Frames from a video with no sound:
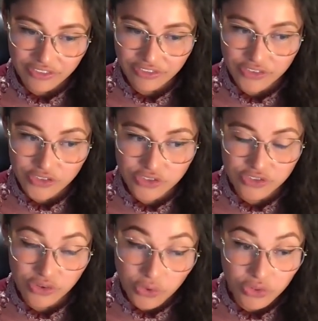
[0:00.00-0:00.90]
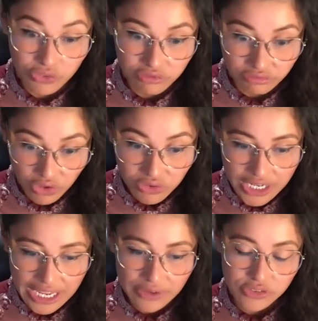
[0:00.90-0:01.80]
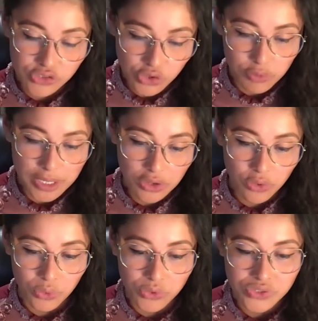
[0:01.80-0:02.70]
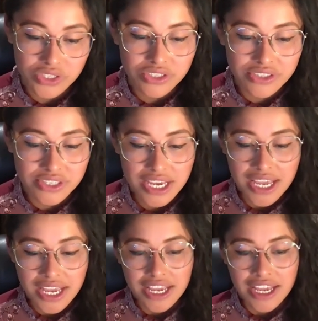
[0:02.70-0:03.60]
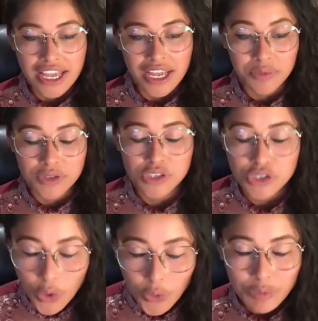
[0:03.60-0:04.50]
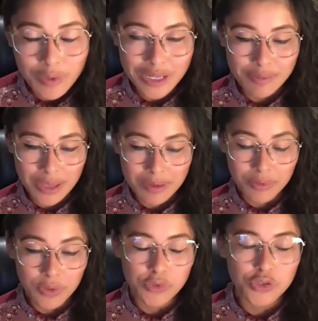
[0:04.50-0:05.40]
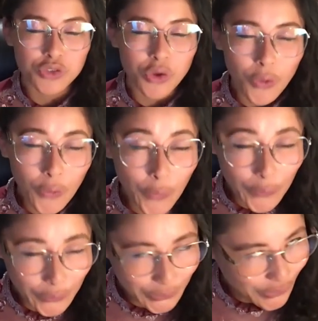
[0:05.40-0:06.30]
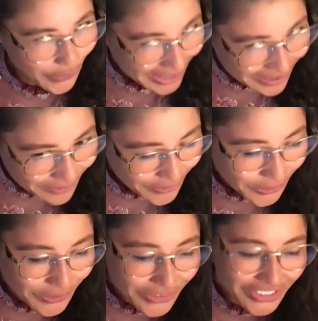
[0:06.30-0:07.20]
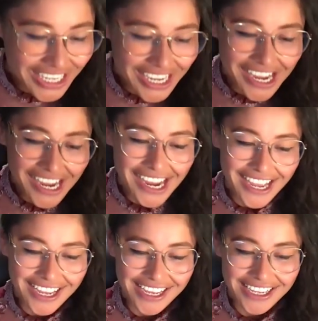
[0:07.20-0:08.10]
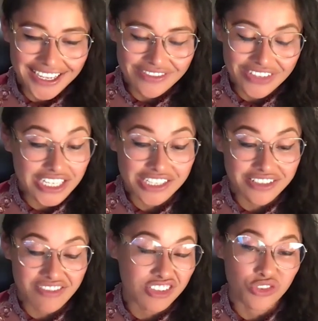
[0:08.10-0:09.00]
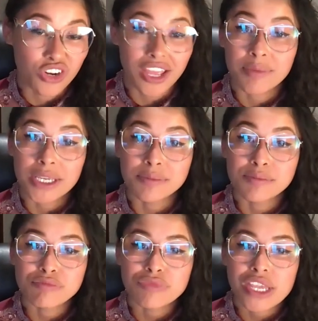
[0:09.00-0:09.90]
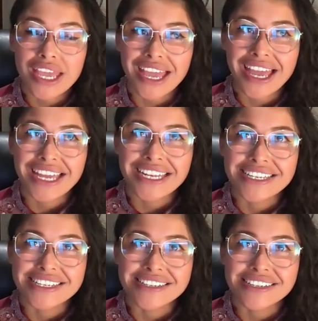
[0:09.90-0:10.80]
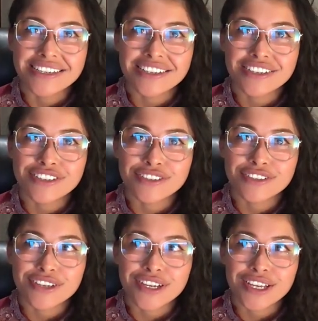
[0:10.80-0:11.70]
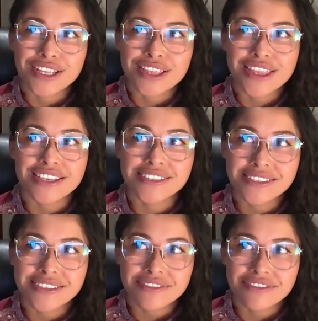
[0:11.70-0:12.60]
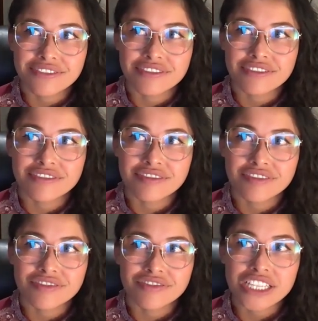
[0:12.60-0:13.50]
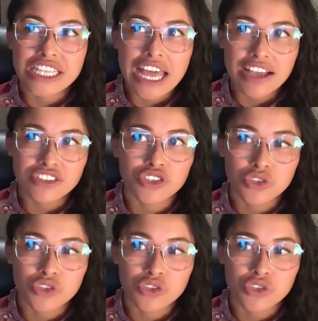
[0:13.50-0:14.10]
for so long now and so many courses and with so many people. I'm so grateful, but I just never saw it coming. And this, the last